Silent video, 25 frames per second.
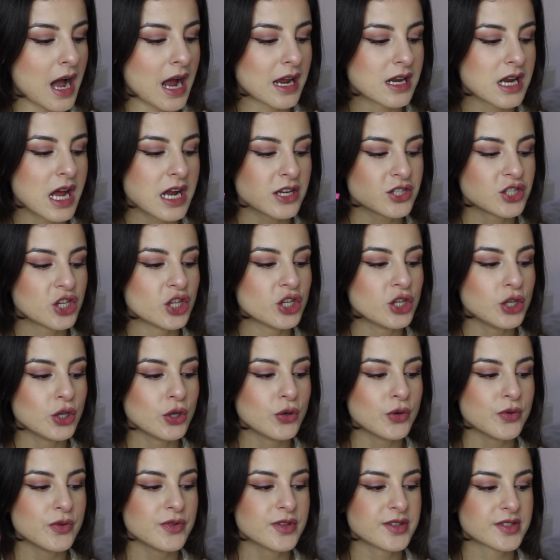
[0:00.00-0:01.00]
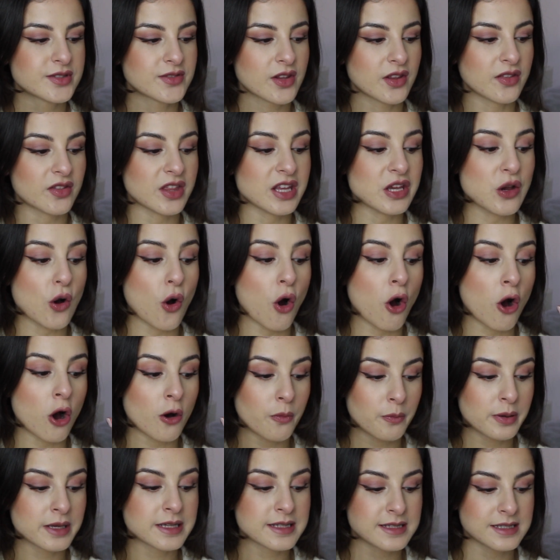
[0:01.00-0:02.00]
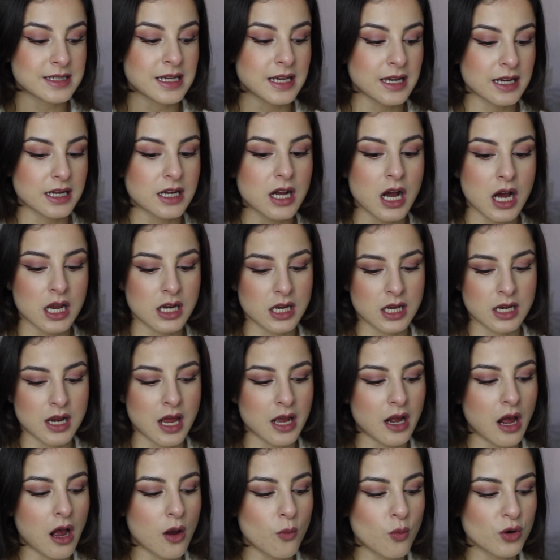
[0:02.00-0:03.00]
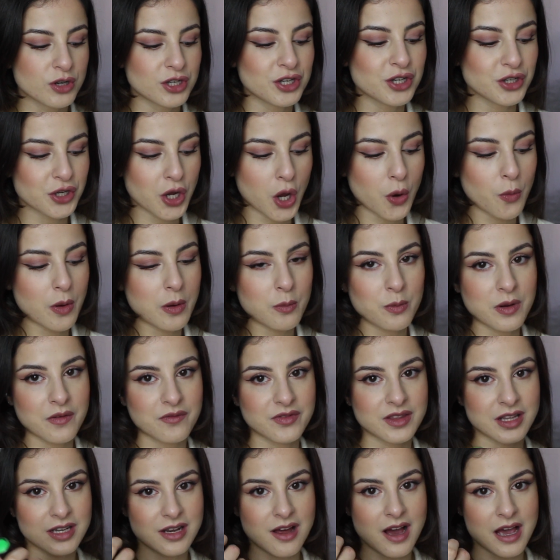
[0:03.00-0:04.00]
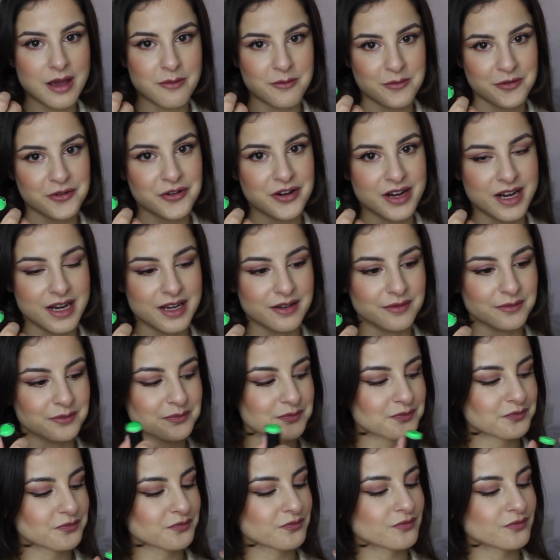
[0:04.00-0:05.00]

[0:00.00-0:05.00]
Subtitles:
I like to use the opposite colour, like I wouldn't go in with the lime green